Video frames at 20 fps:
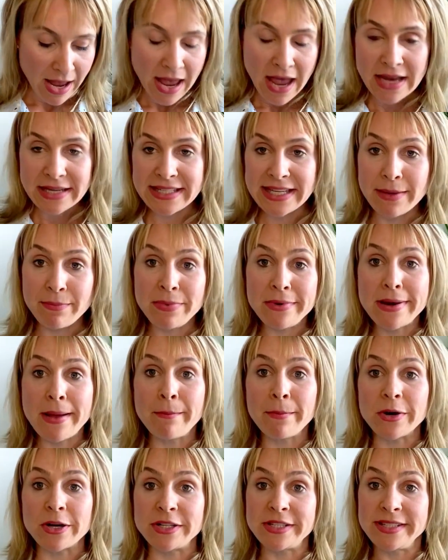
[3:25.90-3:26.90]
Tip
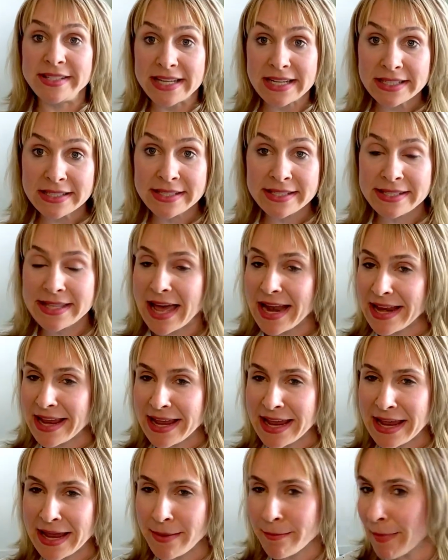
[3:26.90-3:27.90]
number 6 that
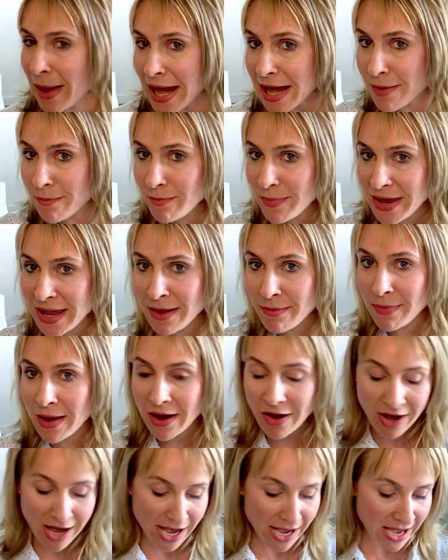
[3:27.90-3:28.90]
he might be
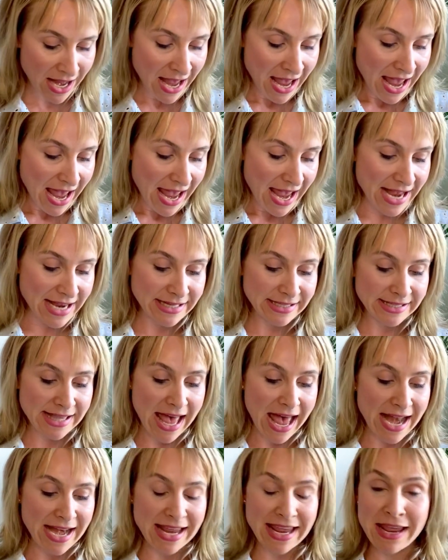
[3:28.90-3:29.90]
married is
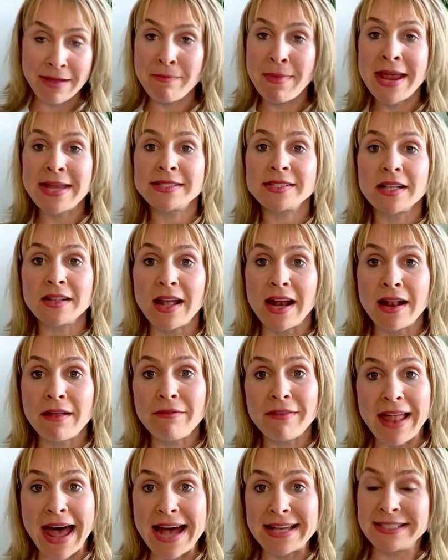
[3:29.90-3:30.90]
that he makes a lot of
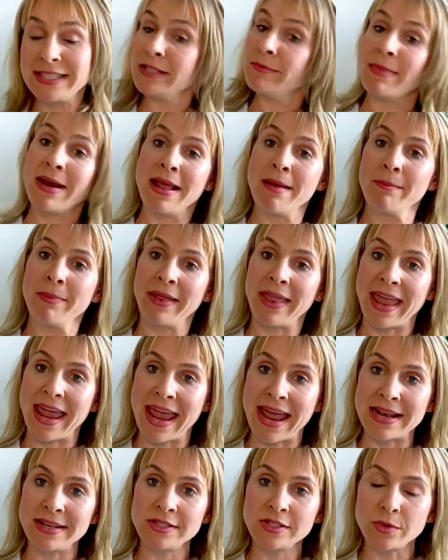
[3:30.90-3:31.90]
last minute
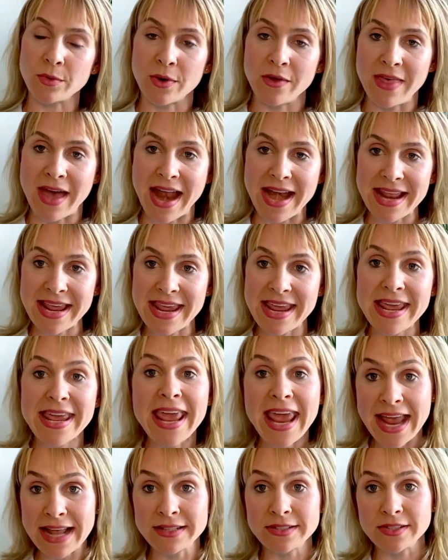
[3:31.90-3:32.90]
plans or that he
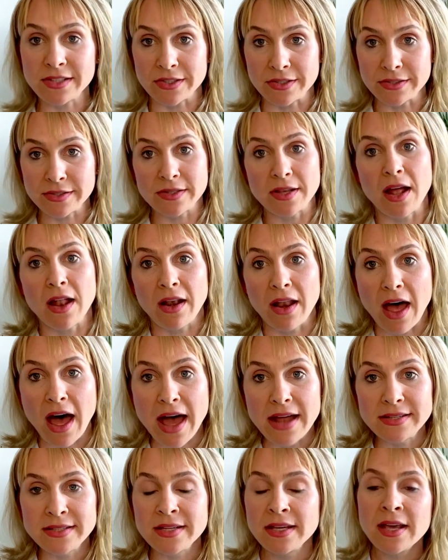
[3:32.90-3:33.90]
cancels a
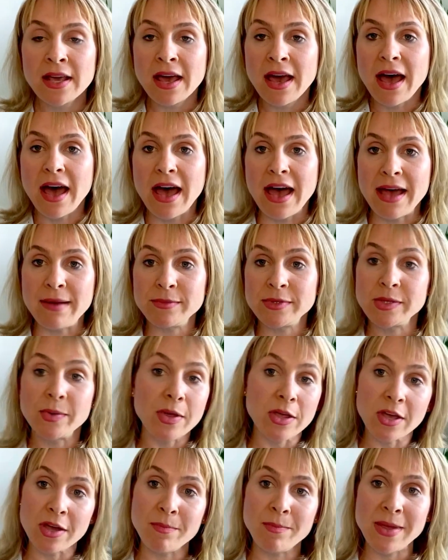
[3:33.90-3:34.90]
lot. So
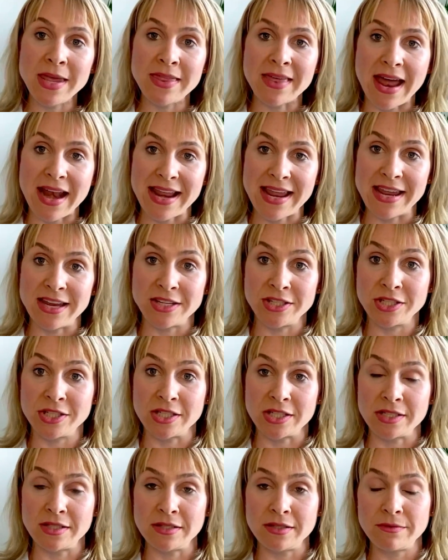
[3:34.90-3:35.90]
it could be that he's
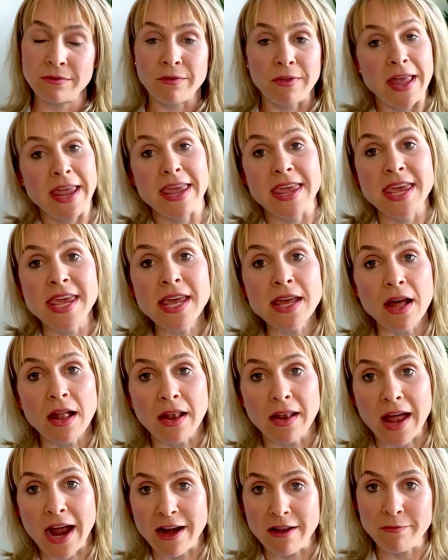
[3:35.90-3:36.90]
just flaky. A
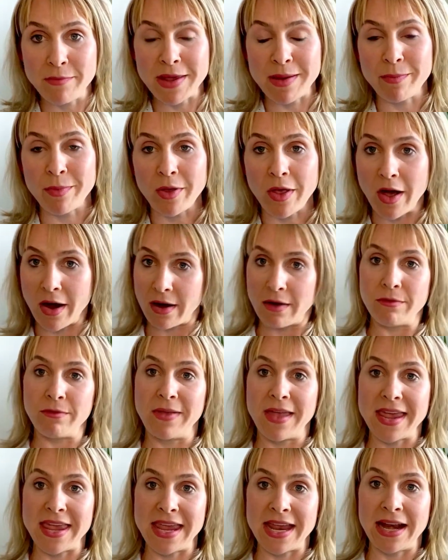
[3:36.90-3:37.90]
lot of people are
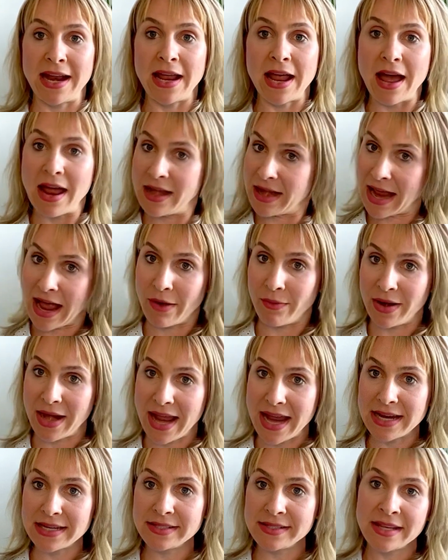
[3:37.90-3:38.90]
flaky
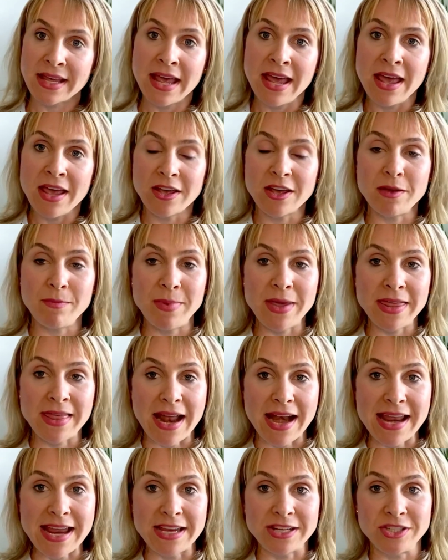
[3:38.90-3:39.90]
nowadays. Could be
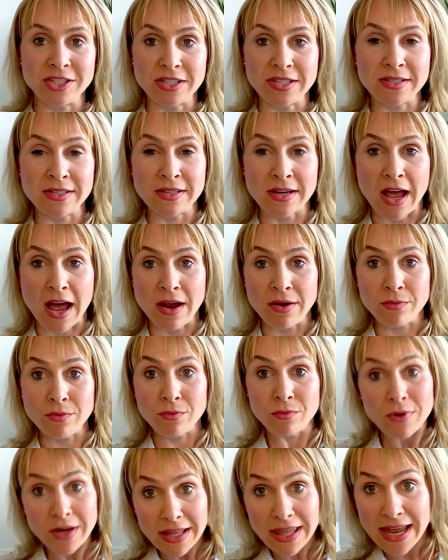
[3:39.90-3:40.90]
that he's just not
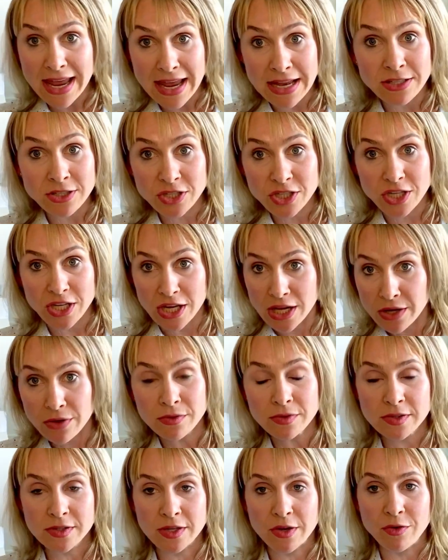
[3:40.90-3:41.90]
really into you,
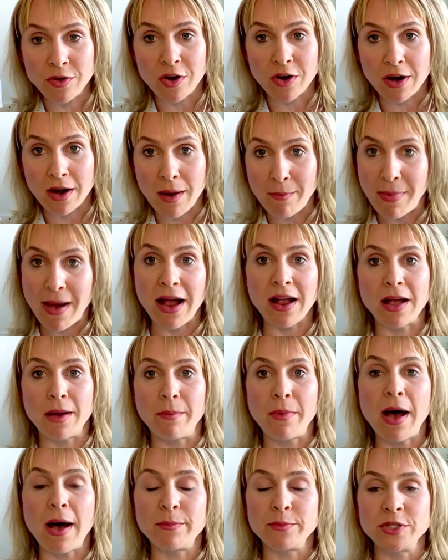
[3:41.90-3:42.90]
so you're a backup
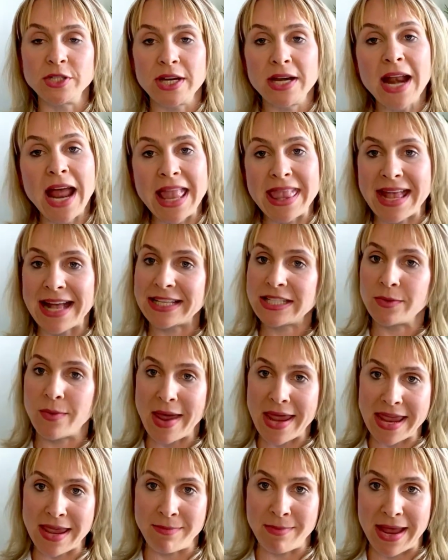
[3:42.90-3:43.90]
option, and that's why
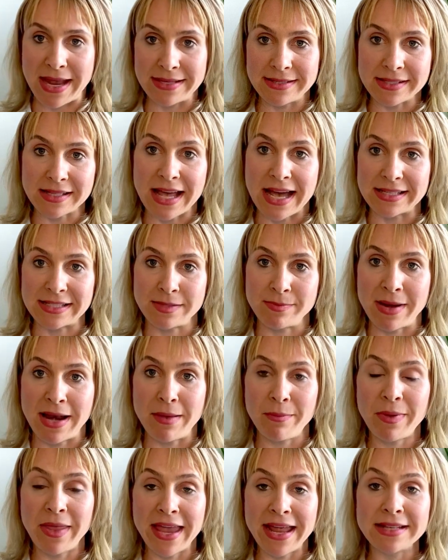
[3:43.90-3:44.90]
he makes last
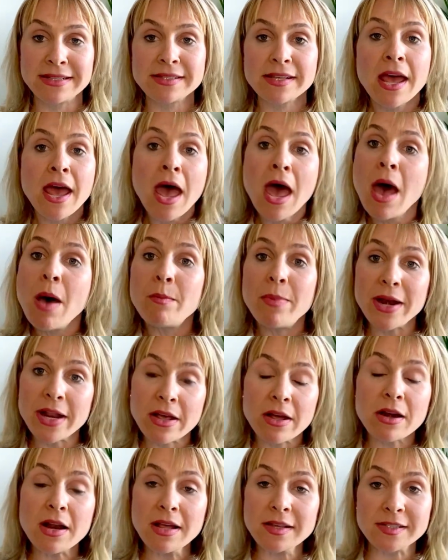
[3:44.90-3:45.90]
minute plans. But it
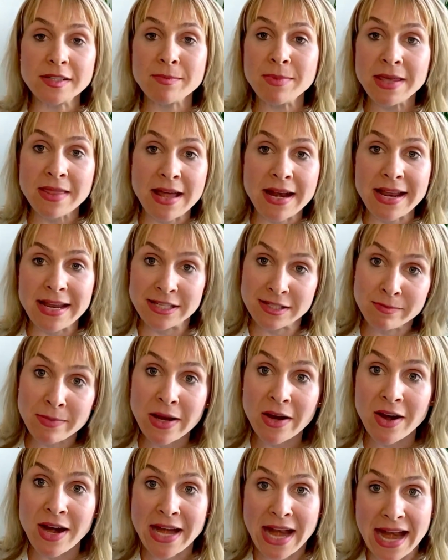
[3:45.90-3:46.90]
could also be that he's
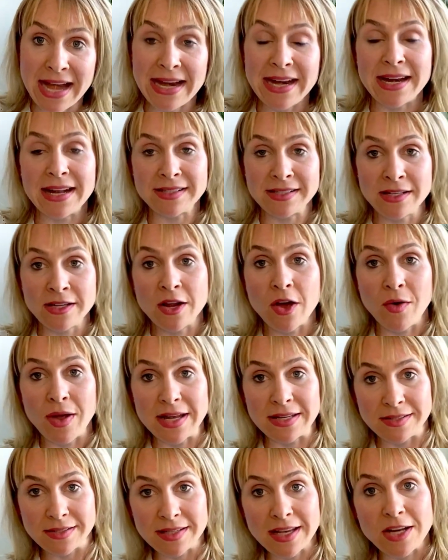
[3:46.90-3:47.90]
married and he doesn't know
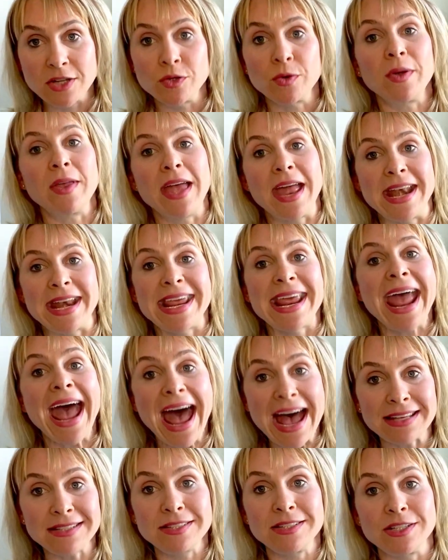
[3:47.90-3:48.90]
his schedule and he
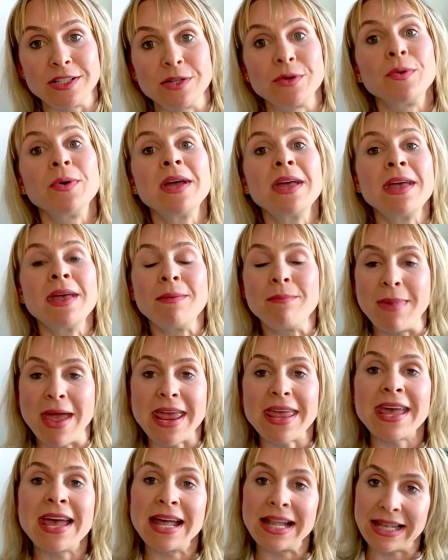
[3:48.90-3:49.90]
has to
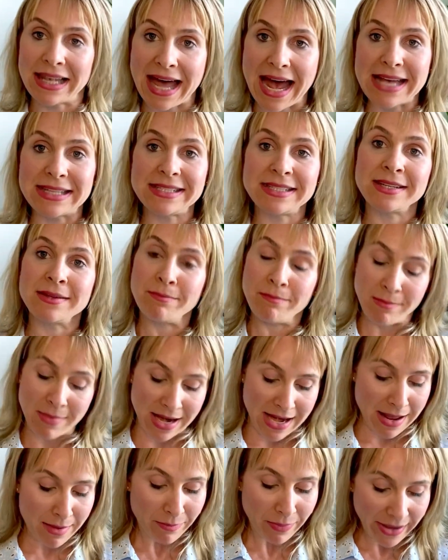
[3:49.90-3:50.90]
make last
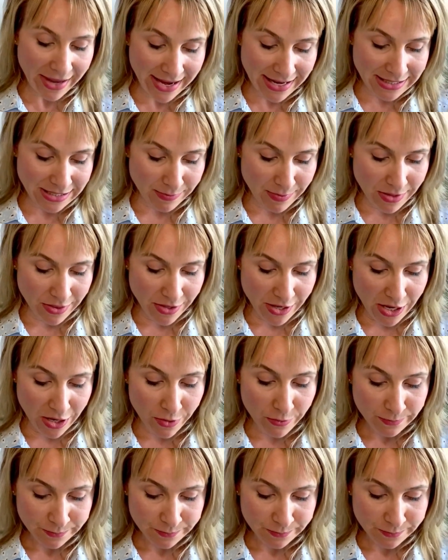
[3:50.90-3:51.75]
minute plans with you.